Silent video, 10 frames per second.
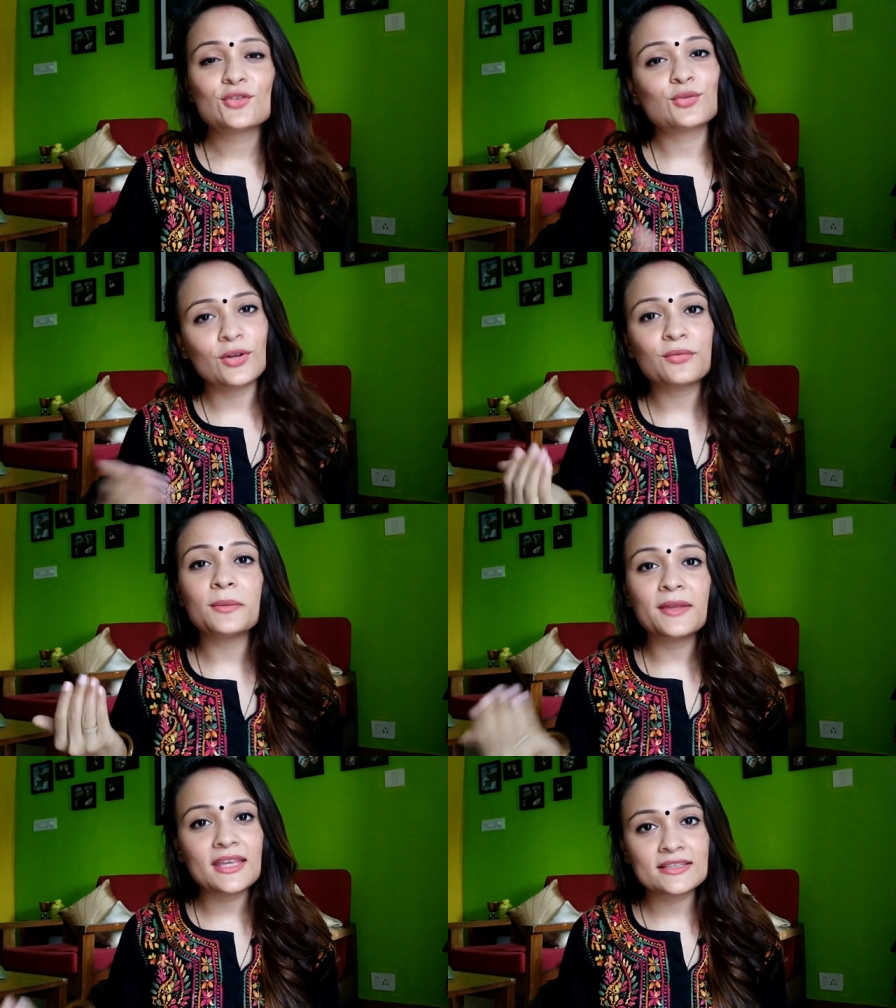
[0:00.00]
so it will
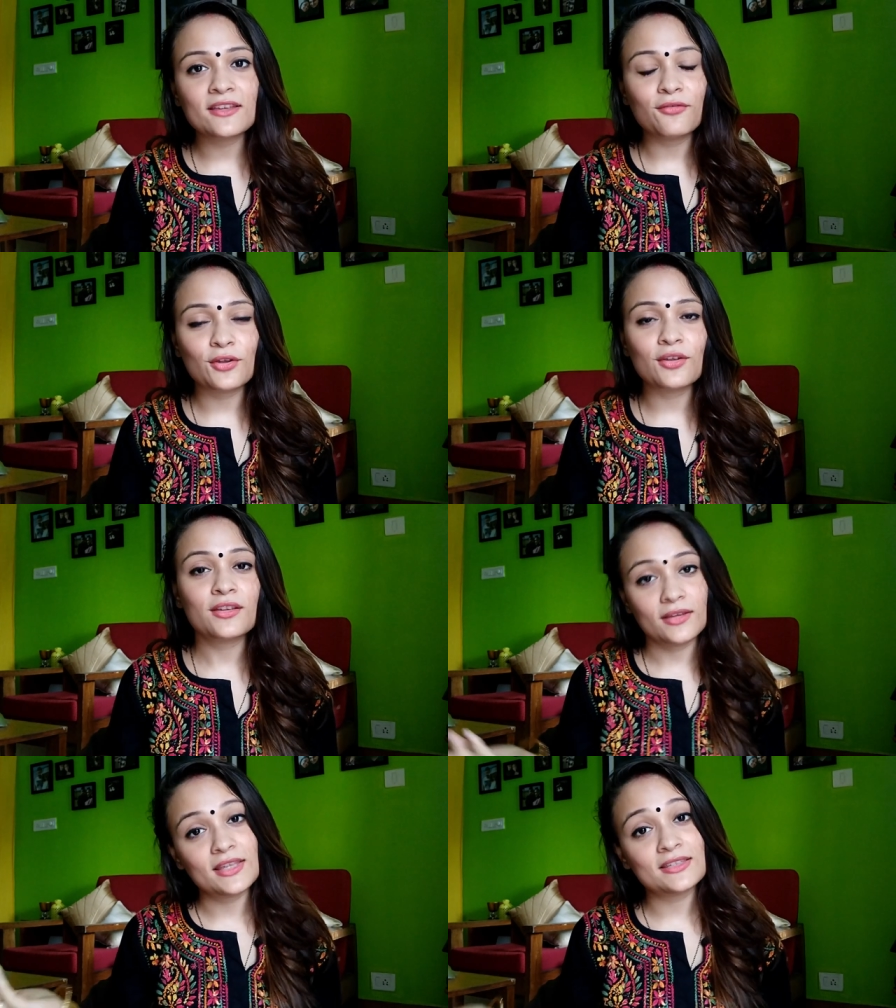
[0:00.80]
be
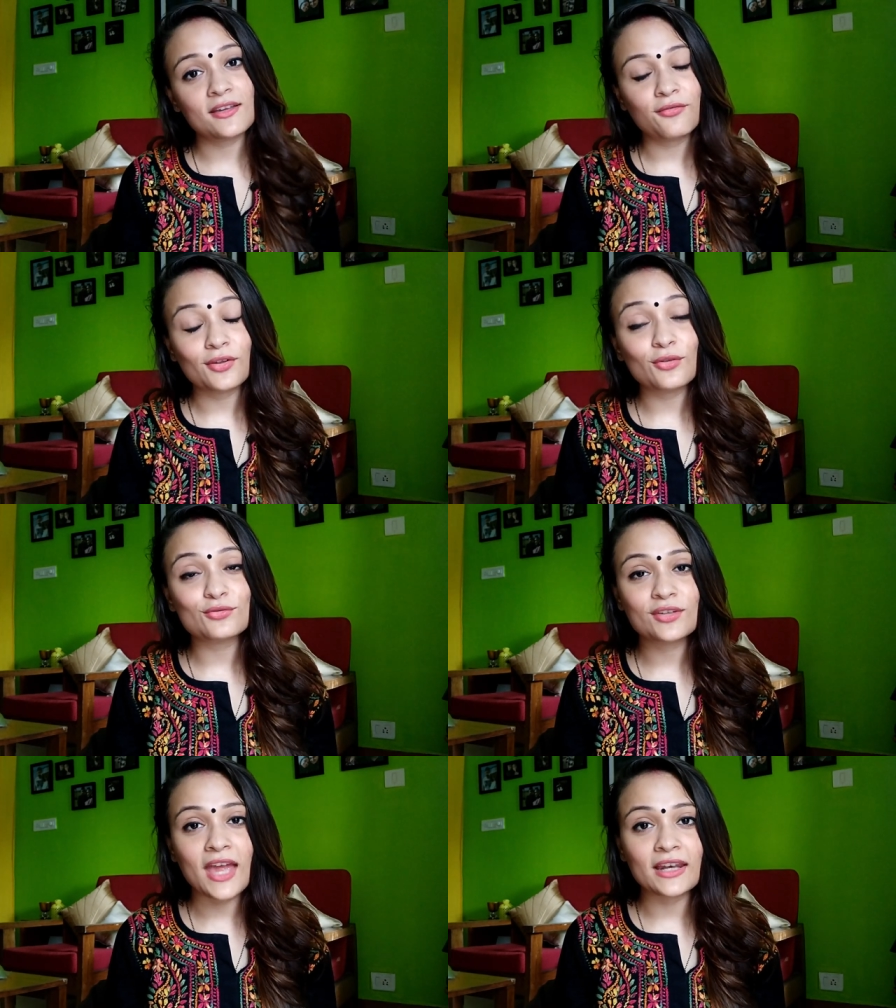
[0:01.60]
easier for you
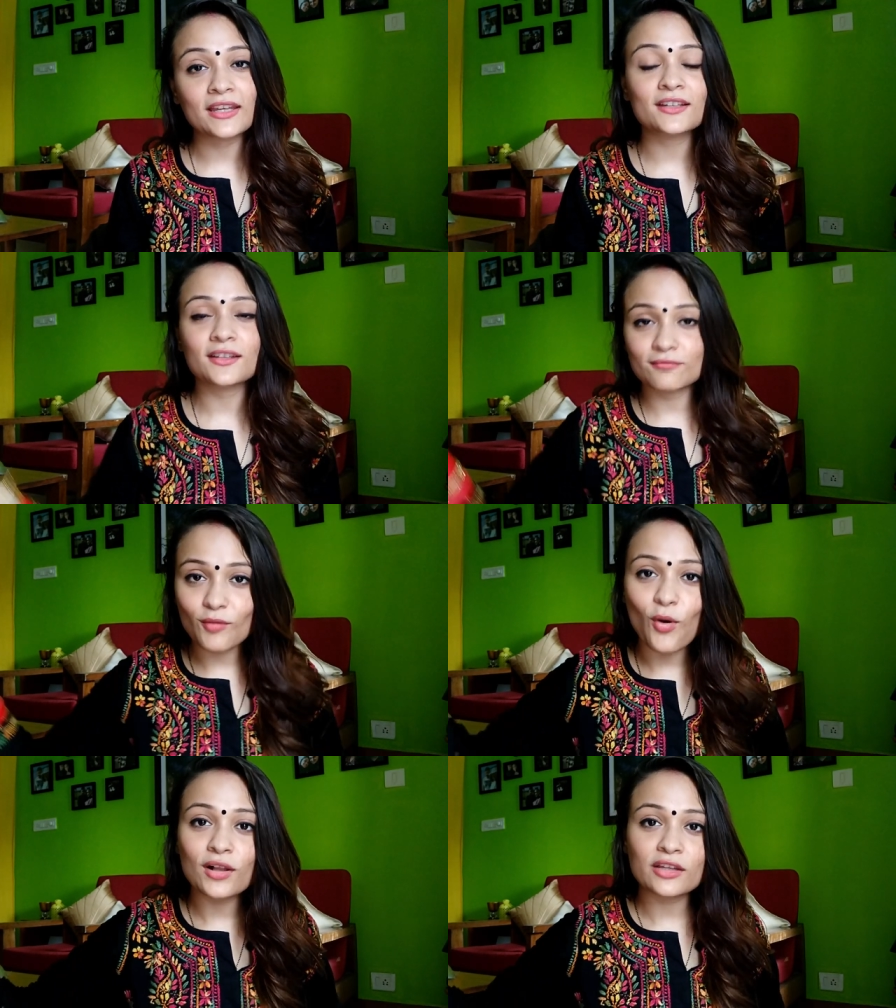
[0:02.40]
to carry it
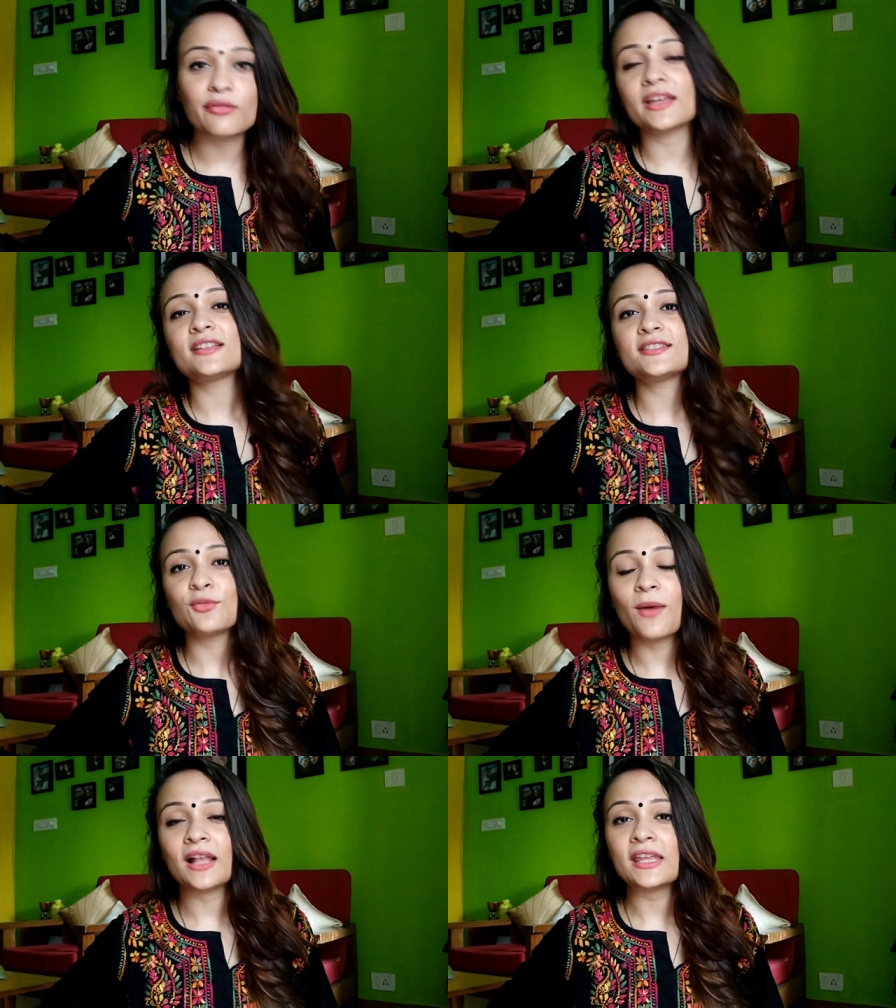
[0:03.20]
all the way to
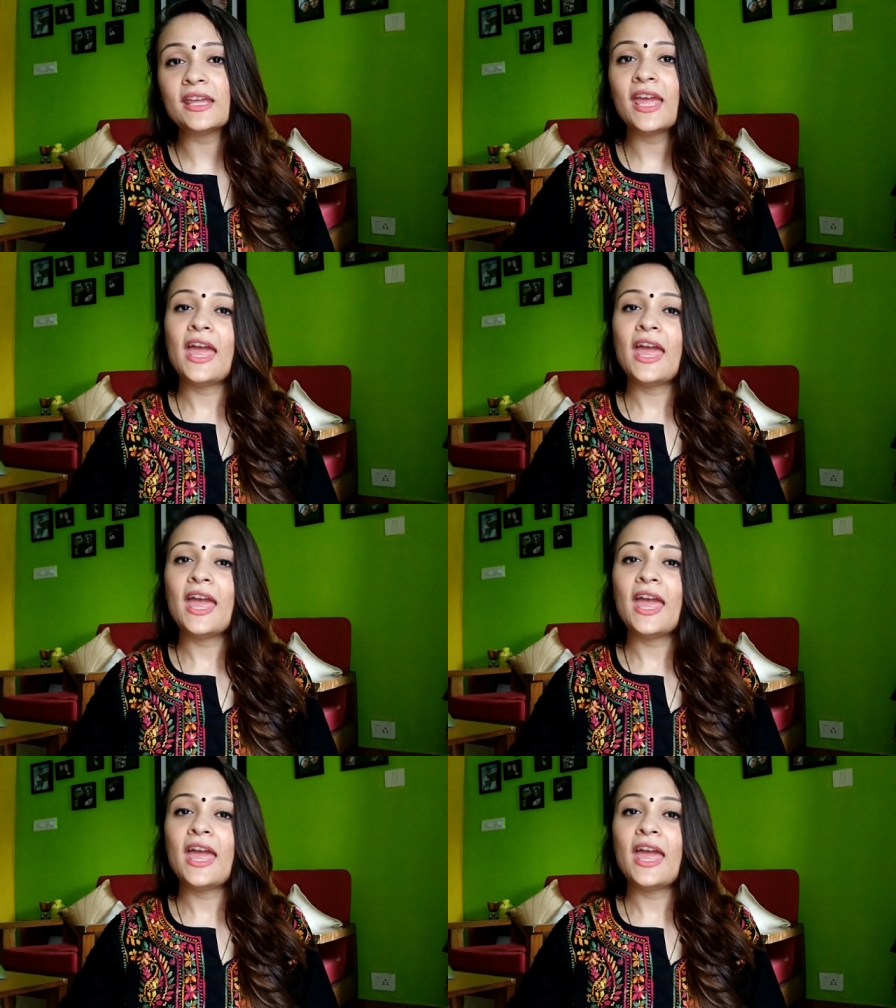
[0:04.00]
Bali.